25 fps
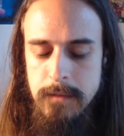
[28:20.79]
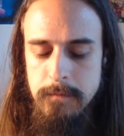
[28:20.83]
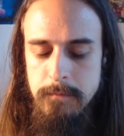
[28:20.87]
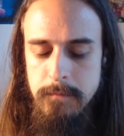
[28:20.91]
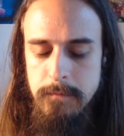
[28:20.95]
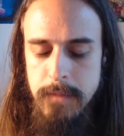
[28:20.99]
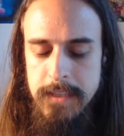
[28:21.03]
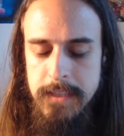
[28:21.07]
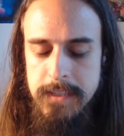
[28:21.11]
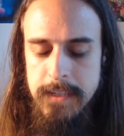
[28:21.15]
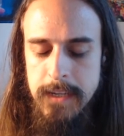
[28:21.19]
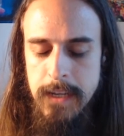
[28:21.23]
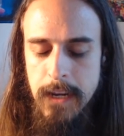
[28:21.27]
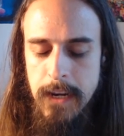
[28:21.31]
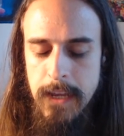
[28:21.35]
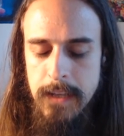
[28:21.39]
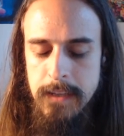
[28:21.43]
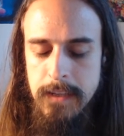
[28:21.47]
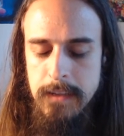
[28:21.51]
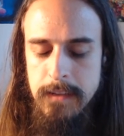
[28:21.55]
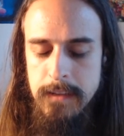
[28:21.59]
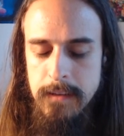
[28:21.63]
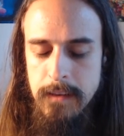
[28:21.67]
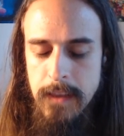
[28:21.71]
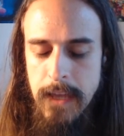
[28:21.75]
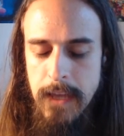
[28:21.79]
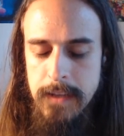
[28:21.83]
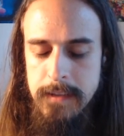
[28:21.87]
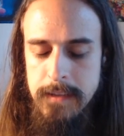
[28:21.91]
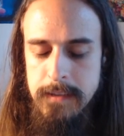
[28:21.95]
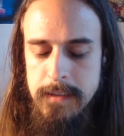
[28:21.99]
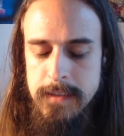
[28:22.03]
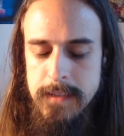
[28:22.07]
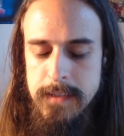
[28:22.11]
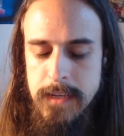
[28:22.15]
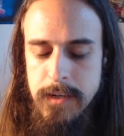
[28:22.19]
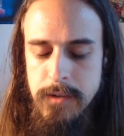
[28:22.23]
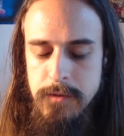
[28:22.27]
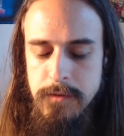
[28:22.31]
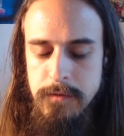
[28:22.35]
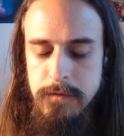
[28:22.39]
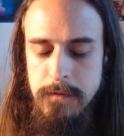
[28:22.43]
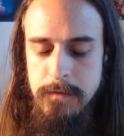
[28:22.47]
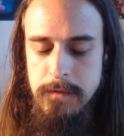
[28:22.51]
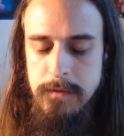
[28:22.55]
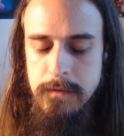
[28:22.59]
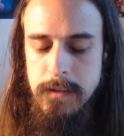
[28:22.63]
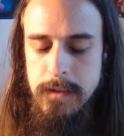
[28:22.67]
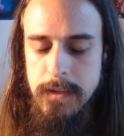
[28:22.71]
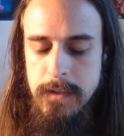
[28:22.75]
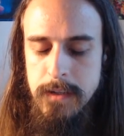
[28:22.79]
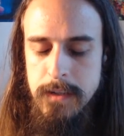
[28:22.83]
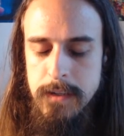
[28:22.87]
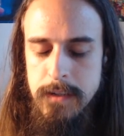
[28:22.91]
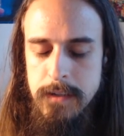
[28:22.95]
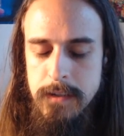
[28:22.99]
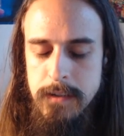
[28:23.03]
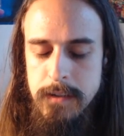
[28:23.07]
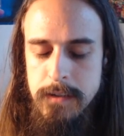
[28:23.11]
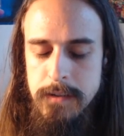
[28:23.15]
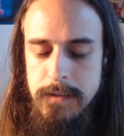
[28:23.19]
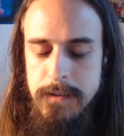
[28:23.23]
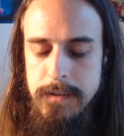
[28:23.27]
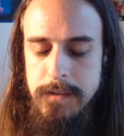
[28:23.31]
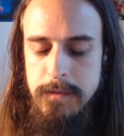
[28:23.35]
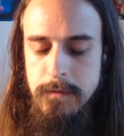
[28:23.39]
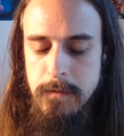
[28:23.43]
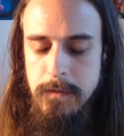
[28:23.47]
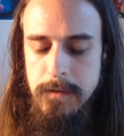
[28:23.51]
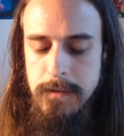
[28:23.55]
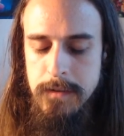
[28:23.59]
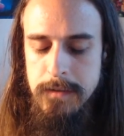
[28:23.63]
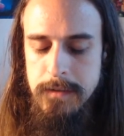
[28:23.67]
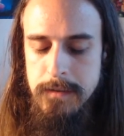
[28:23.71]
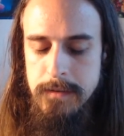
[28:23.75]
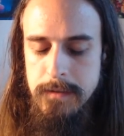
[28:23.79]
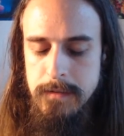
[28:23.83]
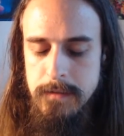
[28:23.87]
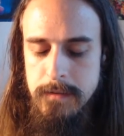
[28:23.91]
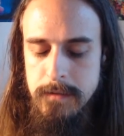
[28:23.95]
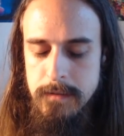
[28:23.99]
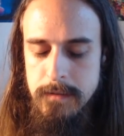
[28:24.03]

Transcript: but it's connecting to that central source,